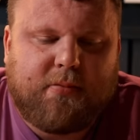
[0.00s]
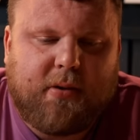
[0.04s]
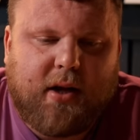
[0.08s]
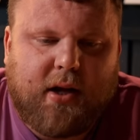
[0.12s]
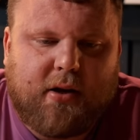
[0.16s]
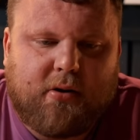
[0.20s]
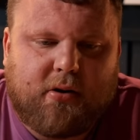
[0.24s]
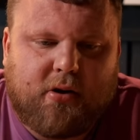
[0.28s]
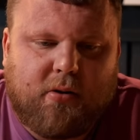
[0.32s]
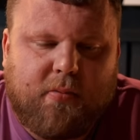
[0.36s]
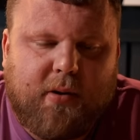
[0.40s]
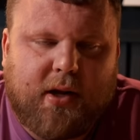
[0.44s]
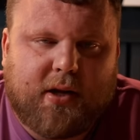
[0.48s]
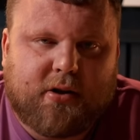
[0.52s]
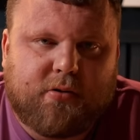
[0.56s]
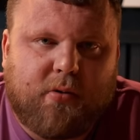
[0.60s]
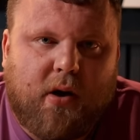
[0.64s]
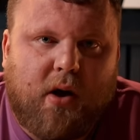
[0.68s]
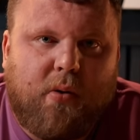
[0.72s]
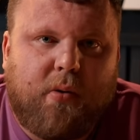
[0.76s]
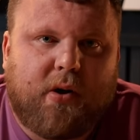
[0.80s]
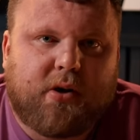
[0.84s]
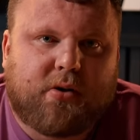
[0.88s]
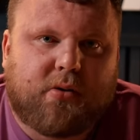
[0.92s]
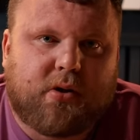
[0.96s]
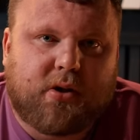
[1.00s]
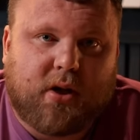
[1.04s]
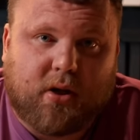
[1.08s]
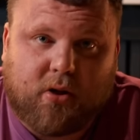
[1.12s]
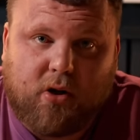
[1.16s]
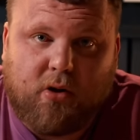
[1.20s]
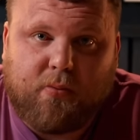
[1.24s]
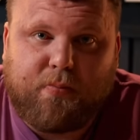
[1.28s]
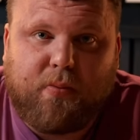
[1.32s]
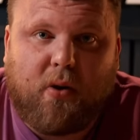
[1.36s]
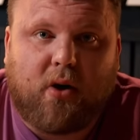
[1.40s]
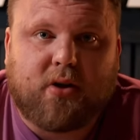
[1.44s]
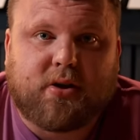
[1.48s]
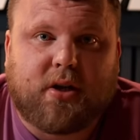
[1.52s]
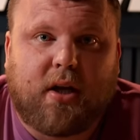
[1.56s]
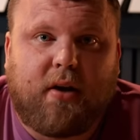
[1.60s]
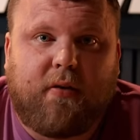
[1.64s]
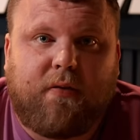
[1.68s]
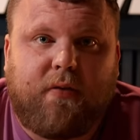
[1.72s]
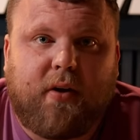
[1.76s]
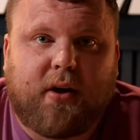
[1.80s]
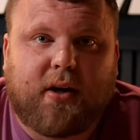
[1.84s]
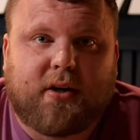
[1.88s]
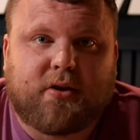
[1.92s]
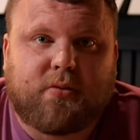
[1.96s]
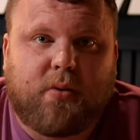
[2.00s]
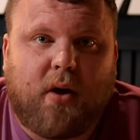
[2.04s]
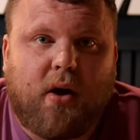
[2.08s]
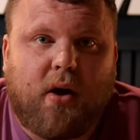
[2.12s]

into me as well, which was a good positive thing as